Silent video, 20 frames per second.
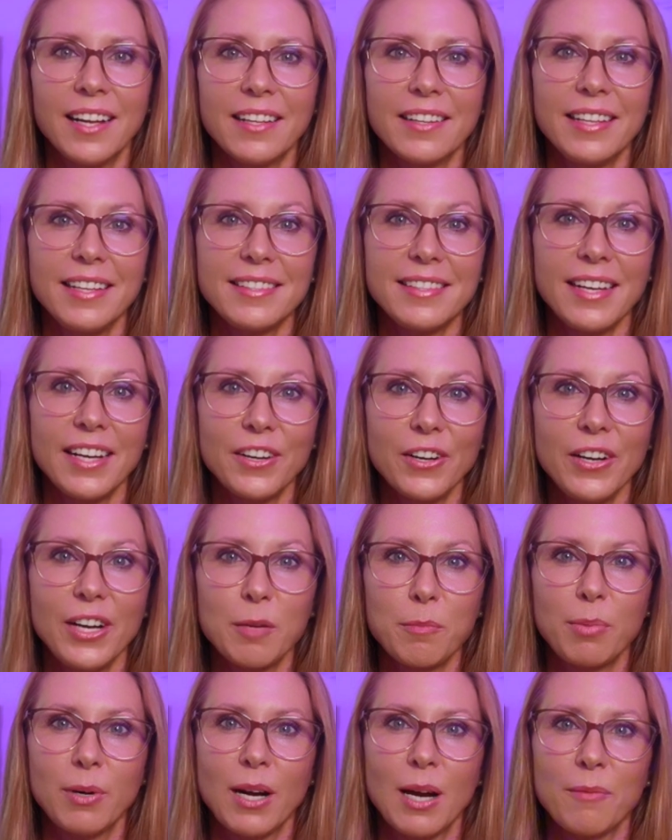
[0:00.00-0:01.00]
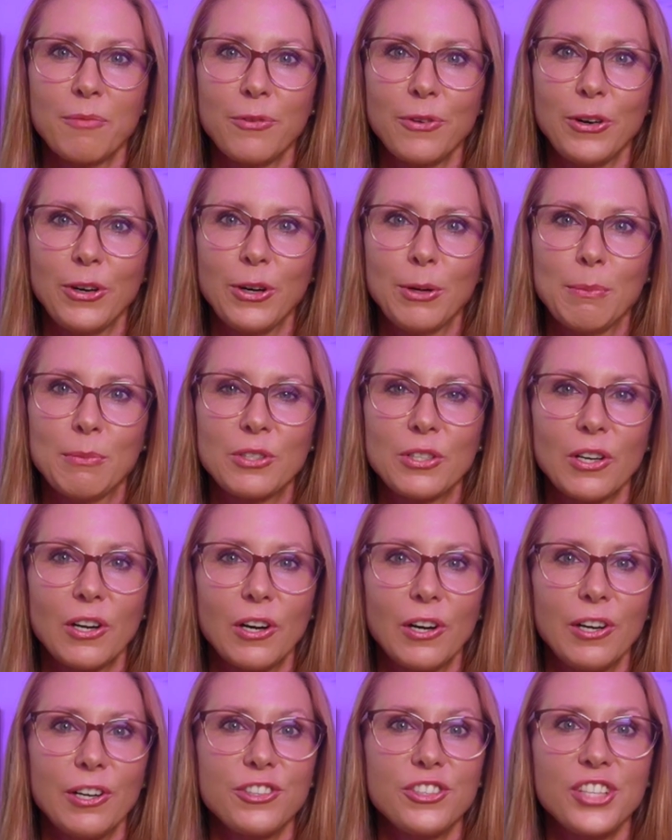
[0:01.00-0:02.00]
These internet prop firms
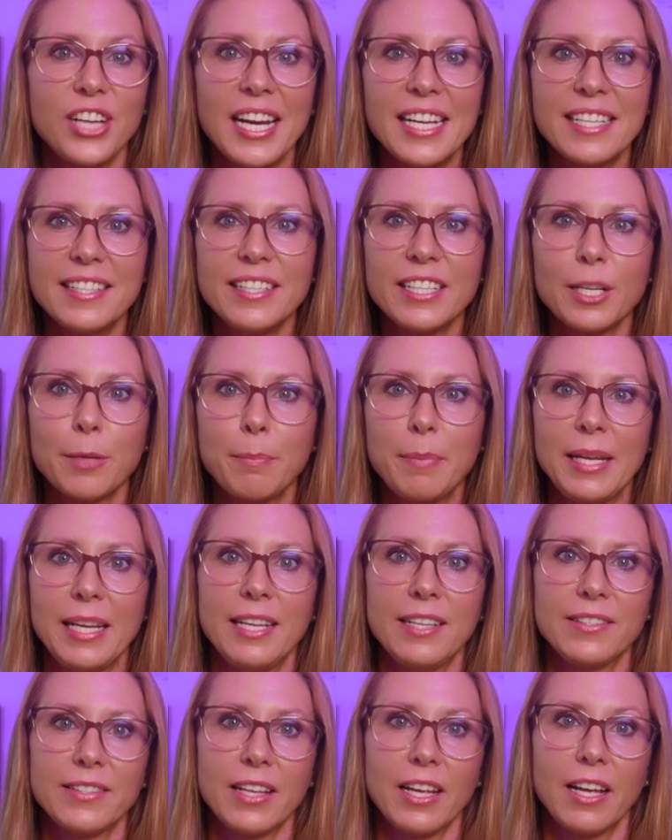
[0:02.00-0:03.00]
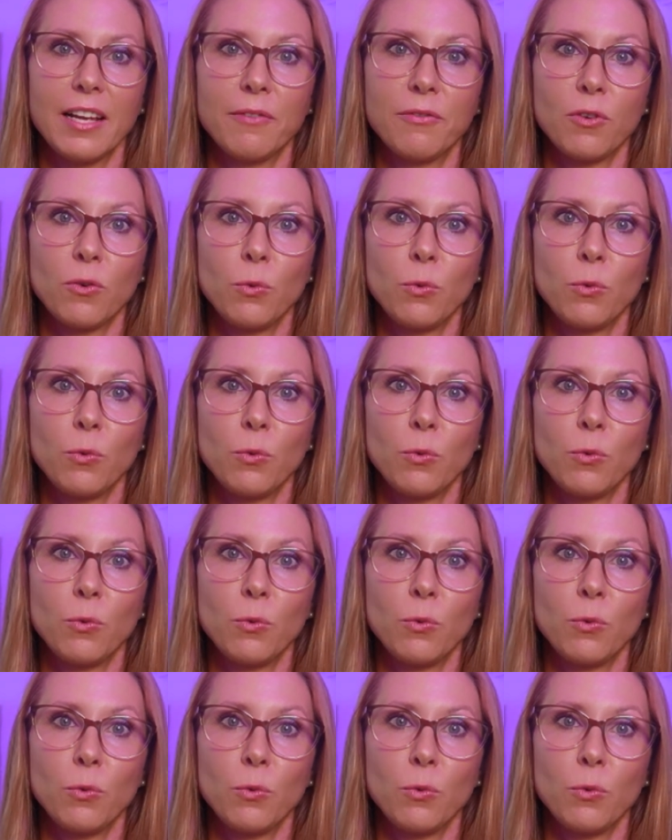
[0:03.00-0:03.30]
are chasing a piece of